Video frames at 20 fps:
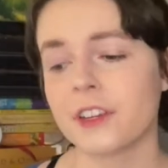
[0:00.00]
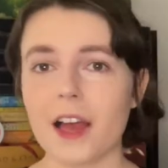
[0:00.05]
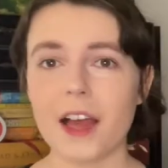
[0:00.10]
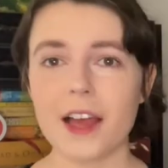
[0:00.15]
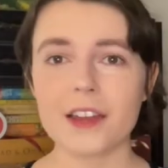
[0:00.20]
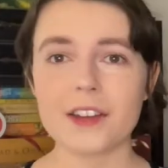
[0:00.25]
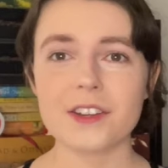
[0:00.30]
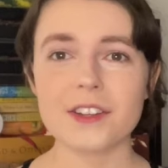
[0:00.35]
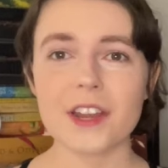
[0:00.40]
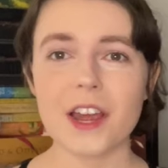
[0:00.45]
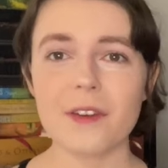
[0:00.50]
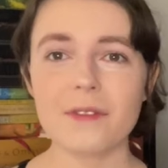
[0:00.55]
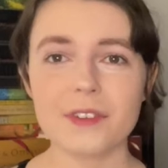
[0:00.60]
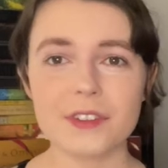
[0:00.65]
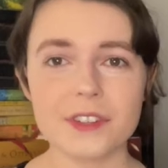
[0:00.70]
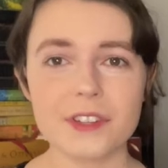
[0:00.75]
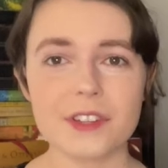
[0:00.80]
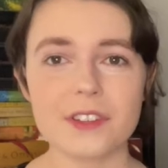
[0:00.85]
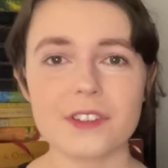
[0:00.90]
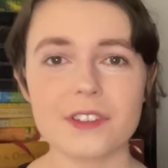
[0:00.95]
And ever
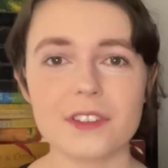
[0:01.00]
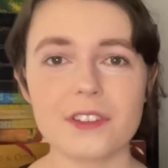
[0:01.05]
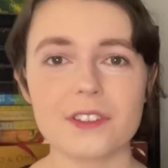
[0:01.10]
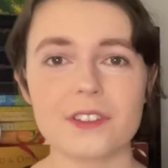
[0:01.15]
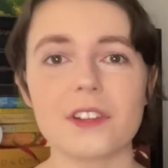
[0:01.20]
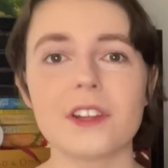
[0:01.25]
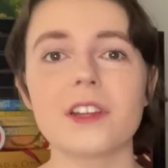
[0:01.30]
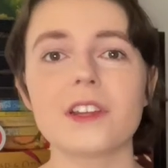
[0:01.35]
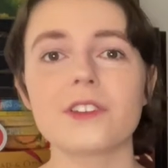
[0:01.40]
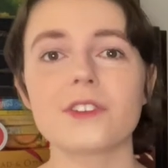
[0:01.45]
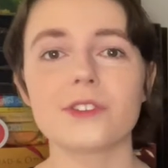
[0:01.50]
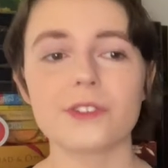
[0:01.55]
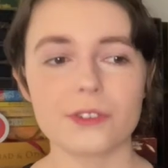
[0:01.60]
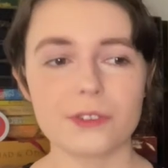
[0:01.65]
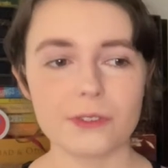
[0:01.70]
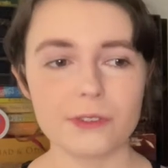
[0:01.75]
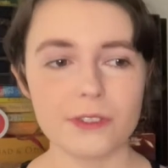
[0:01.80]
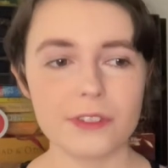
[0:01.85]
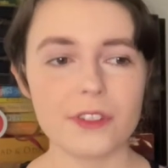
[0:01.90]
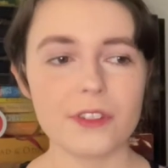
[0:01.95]
since listening
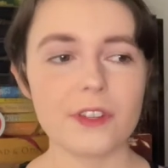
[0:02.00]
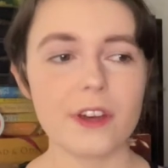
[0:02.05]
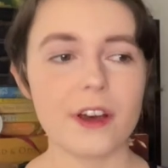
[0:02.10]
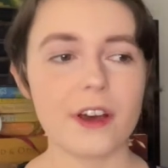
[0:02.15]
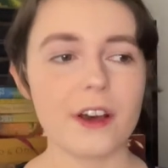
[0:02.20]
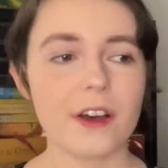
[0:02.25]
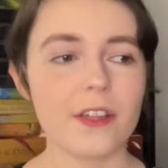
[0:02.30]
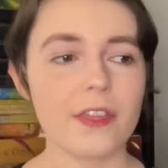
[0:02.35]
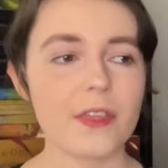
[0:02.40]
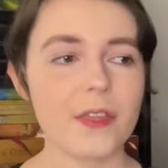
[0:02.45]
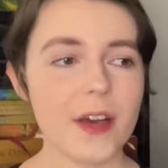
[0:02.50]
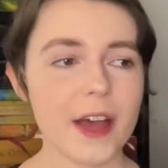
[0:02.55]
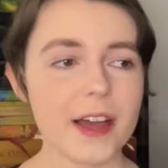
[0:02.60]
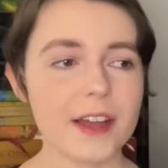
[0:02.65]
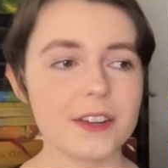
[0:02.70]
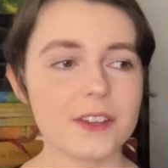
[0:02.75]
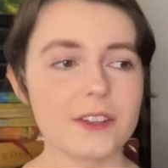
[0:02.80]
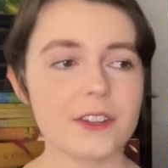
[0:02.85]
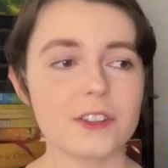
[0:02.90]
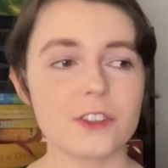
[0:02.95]
to
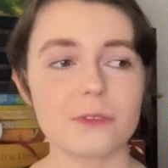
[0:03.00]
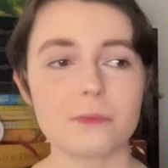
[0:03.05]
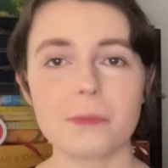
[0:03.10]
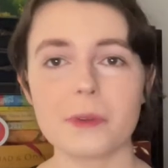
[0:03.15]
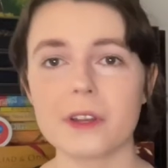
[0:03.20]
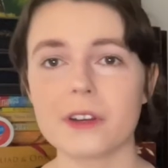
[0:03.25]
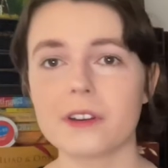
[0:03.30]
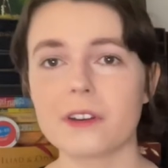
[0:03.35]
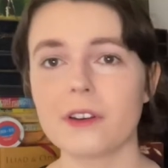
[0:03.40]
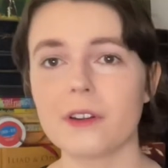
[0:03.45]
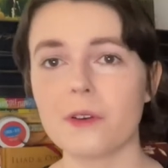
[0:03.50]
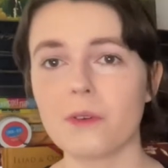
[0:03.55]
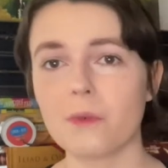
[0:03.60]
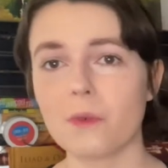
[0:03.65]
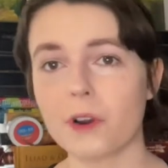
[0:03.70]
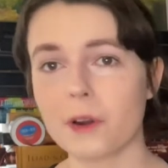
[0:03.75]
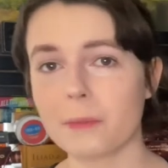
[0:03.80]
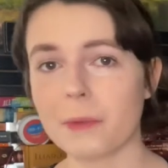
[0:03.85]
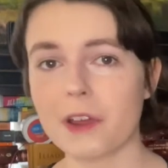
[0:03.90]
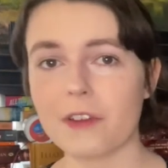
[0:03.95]
that, it's been
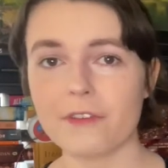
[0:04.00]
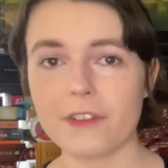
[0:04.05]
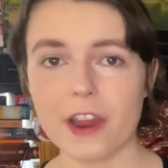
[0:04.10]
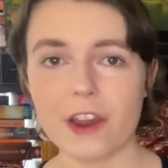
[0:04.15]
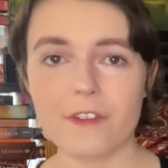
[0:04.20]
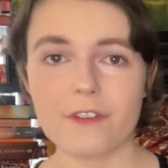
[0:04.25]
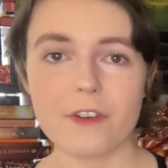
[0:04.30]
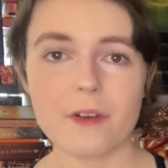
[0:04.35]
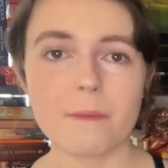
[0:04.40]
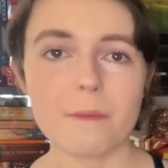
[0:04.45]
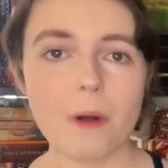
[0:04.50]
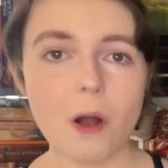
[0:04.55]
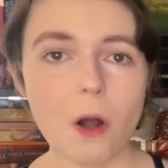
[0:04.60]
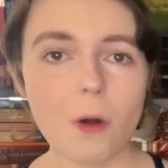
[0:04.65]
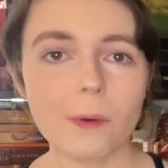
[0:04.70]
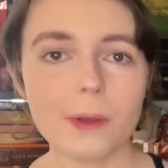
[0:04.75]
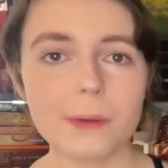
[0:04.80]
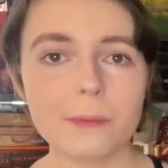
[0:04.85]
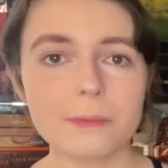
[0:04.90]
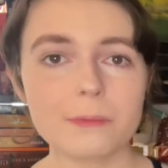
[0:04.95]
one of my favourite
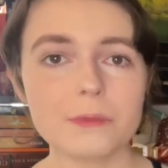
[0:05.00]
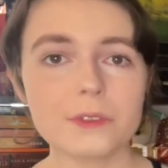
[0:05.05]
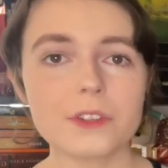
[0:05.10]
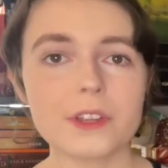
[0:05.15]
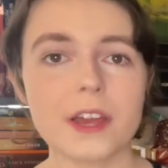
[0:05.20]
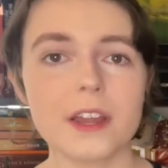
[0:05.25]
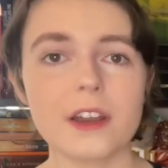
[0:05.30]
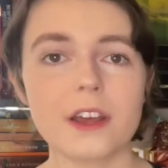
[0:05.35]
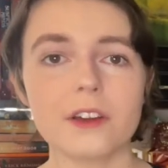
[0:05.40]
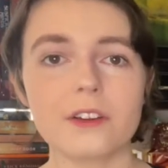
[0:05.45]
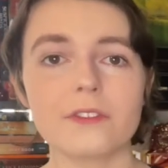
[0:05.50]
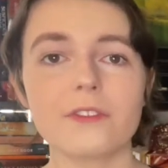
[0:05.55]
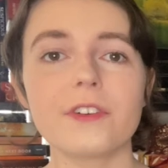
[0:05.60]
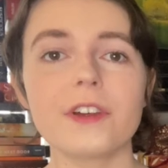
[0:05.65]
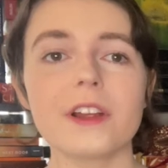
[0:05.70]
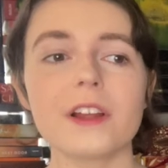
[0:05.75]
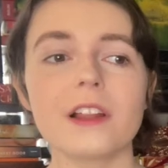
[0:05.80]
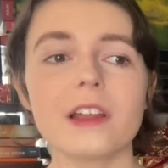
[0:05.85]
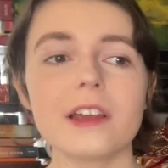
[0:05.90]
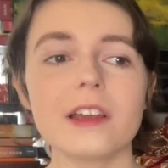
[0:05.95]
poems, and I
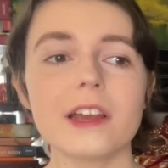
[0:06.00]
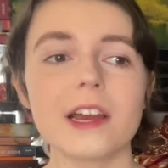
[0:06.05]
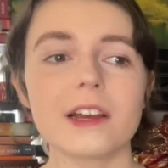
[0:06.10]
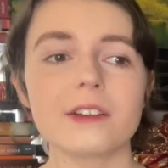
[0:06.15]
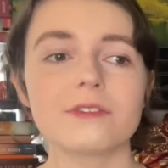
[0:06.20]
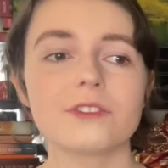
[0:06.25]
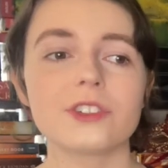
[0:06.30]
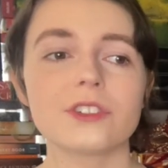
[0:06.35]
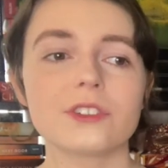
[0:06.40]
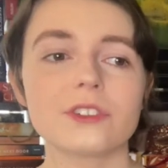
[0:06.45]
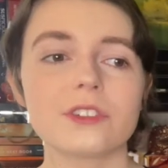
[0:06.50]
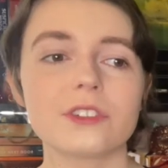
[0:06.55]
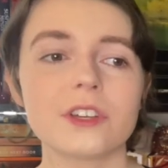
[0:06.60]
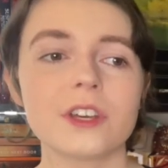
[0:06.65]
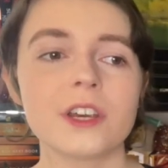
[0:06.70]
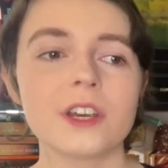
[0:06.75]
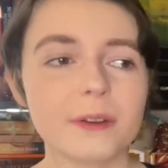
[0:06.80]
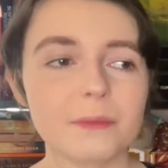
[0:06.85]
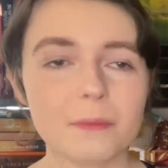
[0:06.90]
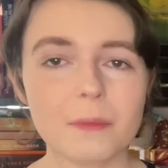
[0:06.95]
really have just
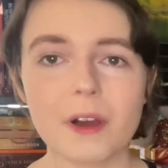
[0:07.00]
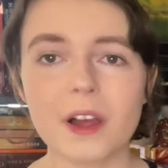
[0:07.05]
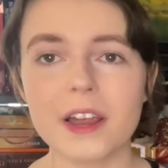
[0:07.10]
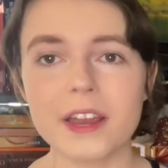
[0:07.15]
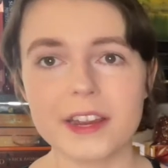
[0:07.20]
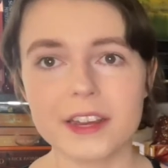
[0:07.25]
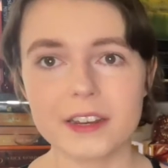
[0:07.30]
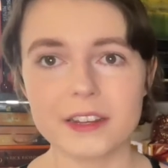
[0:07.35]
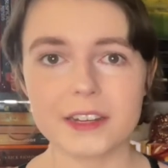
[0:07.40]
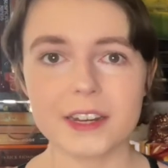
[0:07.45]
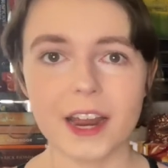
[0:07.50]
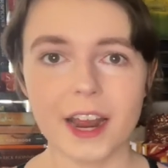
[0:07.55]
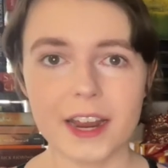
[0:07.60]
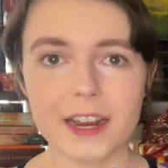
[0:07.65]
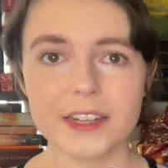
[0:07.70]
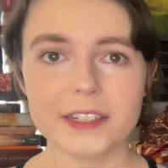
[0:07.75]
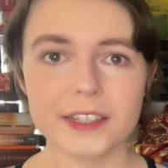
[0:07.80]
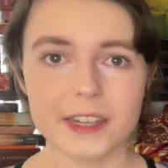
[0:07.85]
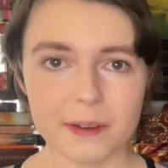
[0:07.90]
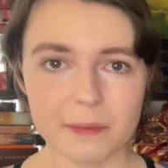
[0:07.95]
admired
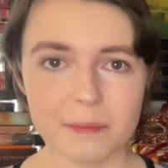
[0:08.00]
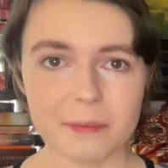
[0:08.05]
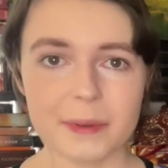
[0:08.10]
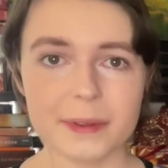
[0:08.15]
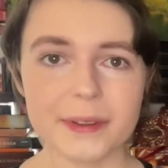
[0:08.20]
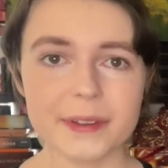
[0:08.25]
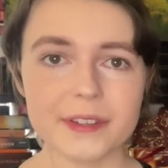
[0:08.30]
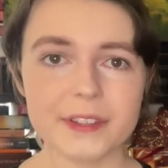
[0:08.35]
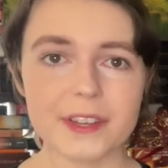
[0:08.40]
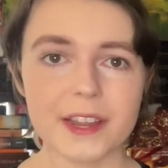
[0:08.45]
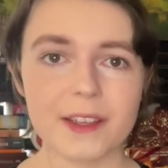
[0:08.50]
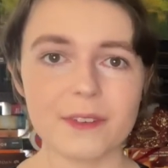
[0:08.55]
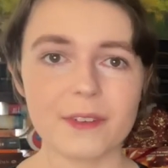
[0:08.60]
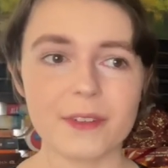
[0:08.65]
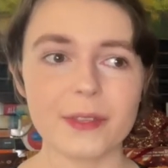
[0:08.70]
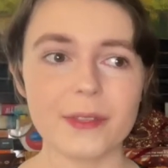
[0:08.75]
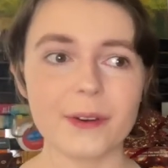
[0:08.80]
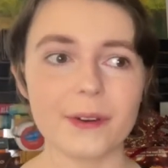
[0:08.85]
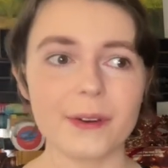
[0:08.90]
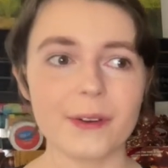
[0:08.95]
Kae Tempest,
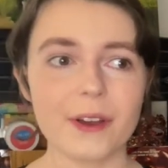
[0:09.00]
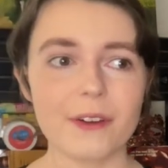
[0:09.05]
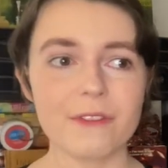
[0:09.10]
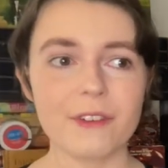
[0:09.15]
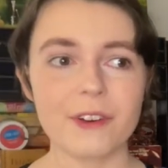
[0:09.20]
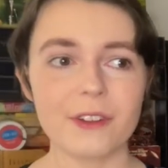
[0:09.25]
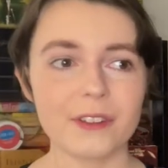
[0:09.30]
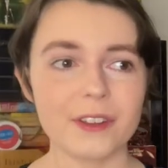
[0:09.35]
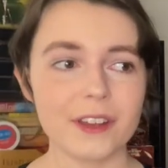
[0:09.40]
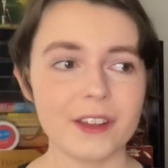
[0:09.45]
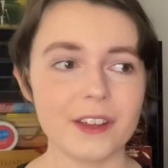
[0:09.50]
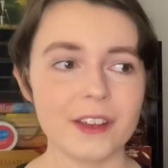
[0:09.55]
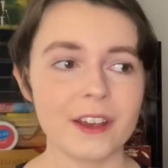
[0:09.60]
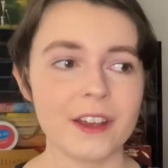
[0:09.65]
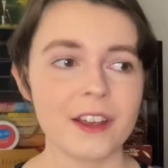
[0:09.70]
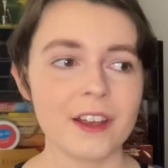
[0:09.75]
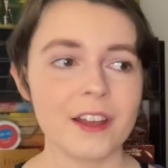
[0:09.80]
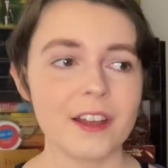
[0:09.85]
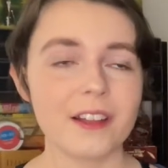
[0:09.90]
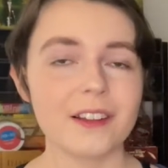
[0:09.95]
even though I've
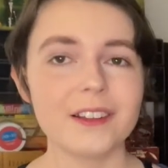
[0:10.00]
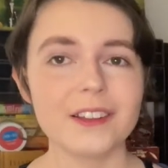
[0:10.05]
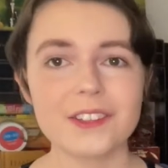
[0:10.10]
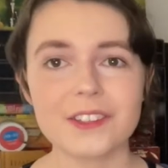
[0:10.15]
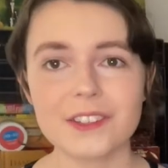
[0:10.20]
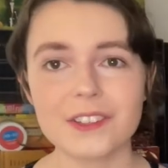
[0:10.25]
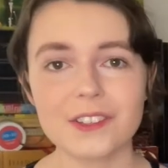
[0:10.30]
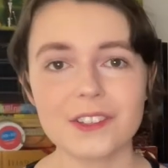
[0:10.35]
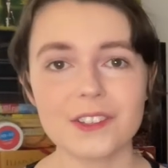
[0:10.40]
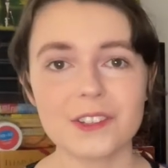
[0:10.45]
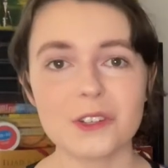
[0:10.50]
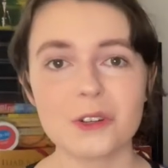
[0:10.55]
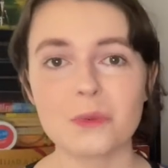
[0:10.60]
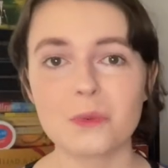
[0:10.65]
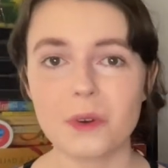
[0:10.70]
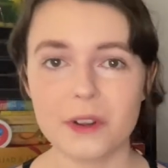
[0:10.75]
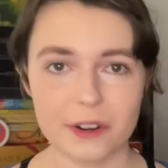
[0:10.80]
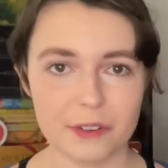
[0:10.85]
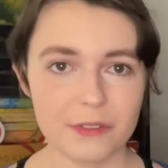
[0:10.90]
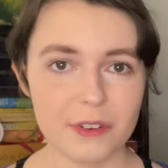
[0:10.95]
only listened to
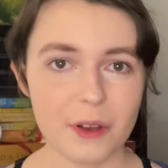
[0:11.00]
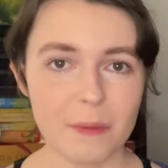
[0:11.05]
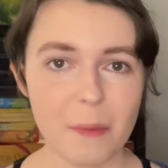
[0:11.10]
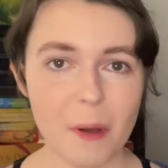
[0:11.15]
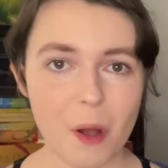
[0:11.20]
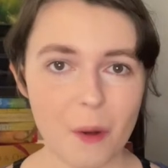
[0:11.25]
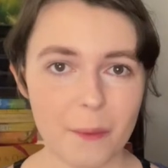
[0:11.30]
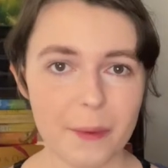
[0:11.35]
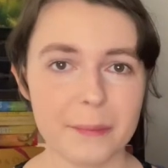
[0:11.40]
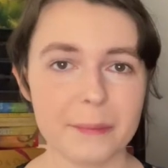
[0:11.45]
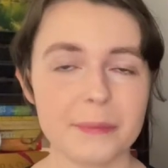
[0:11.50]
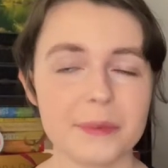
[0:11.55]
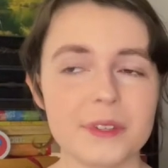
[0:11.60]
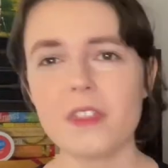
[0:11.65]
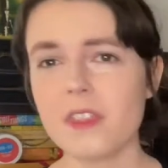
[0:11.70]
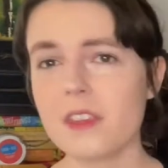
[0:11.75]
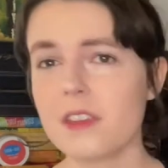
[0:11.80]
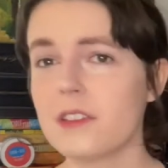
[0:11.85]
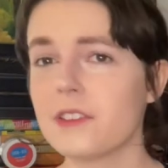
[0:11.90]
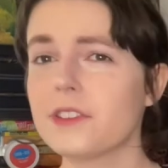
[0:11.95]
one of her poems.